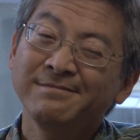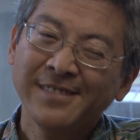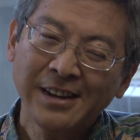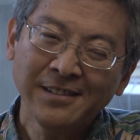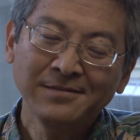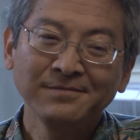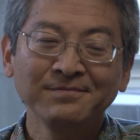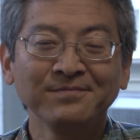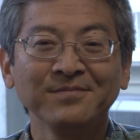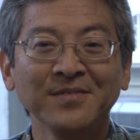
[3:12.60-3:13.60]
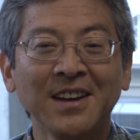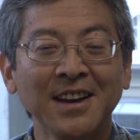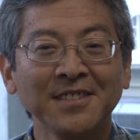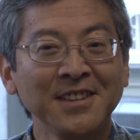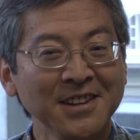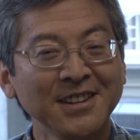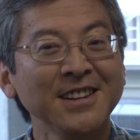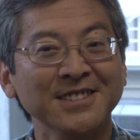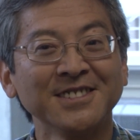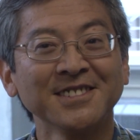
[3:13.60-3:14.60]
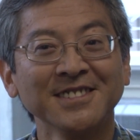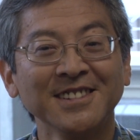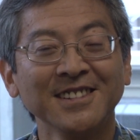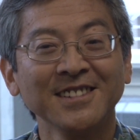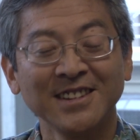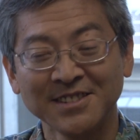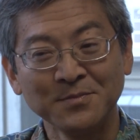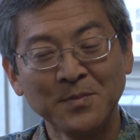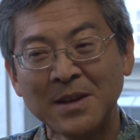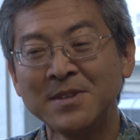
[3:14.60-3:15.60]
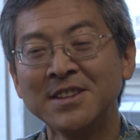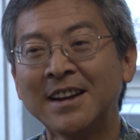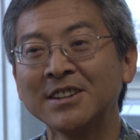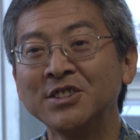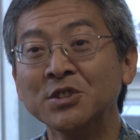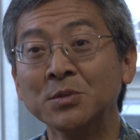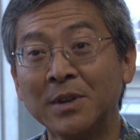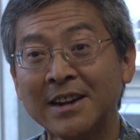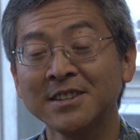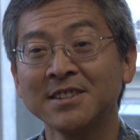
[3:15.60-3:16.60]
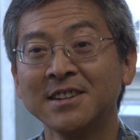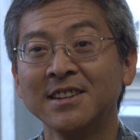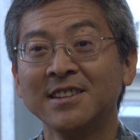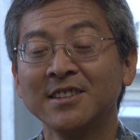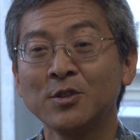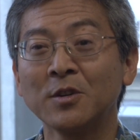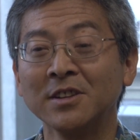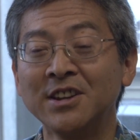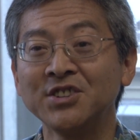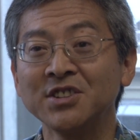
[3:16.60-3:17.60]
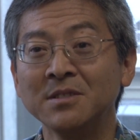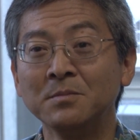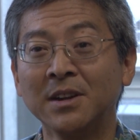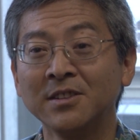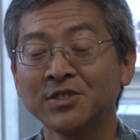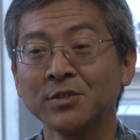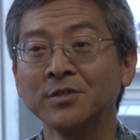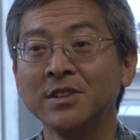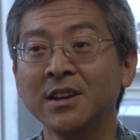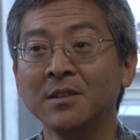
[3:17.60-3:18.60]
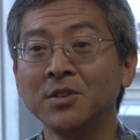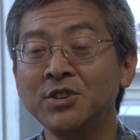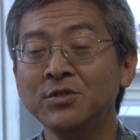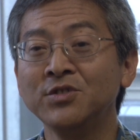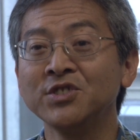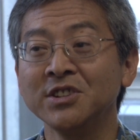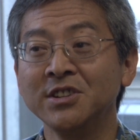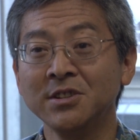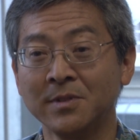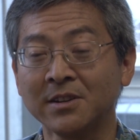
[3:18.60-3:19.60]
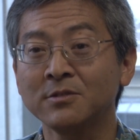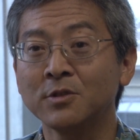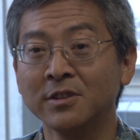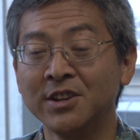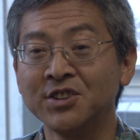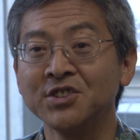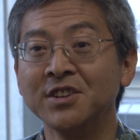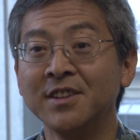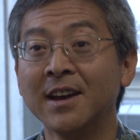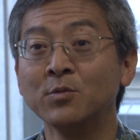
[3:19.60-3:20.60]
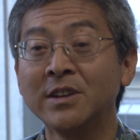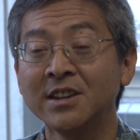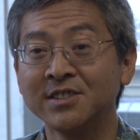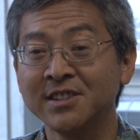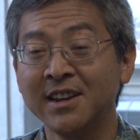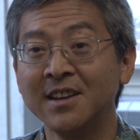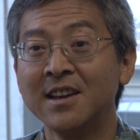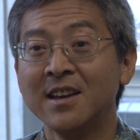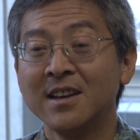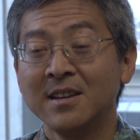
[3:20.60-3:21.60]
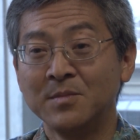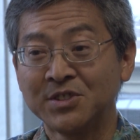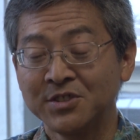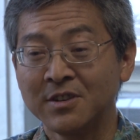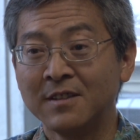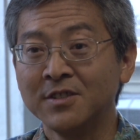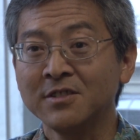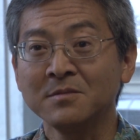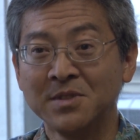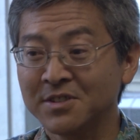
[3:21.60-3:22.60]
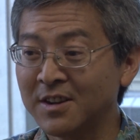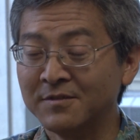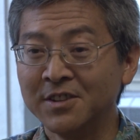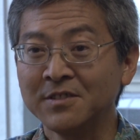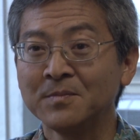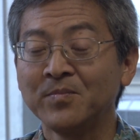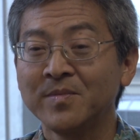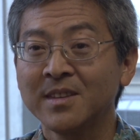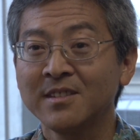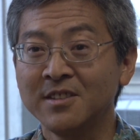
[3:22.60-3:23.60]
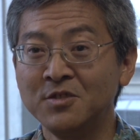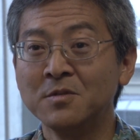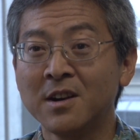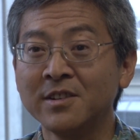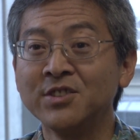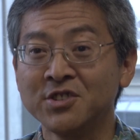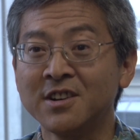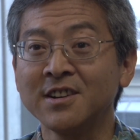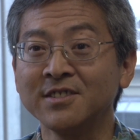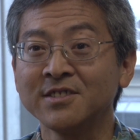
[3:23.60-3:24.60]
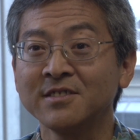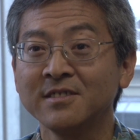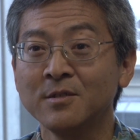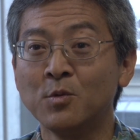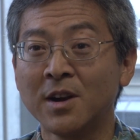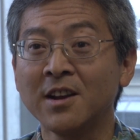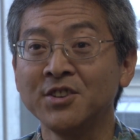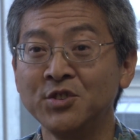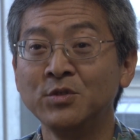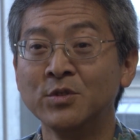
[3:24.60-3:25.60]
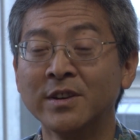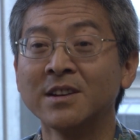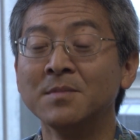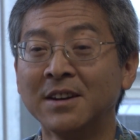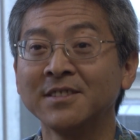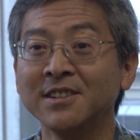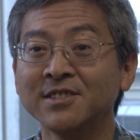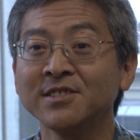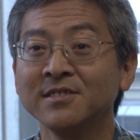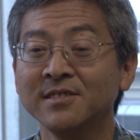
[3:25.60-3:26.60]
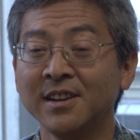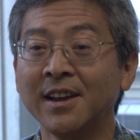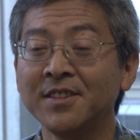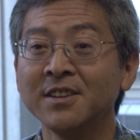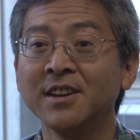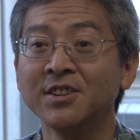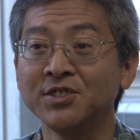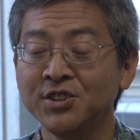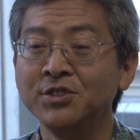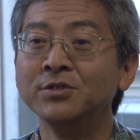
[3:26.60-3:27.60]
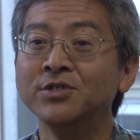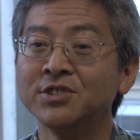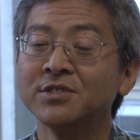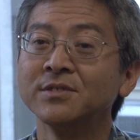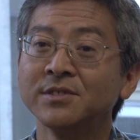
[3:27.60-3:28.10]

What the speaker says: Well, I think it is. It's maybe not a direct correlation, but certainly a huge indirect correlation in that we can say, Mr. Governor or Miss Governor, you are in charge. What are you doing about this? And I think that is huge.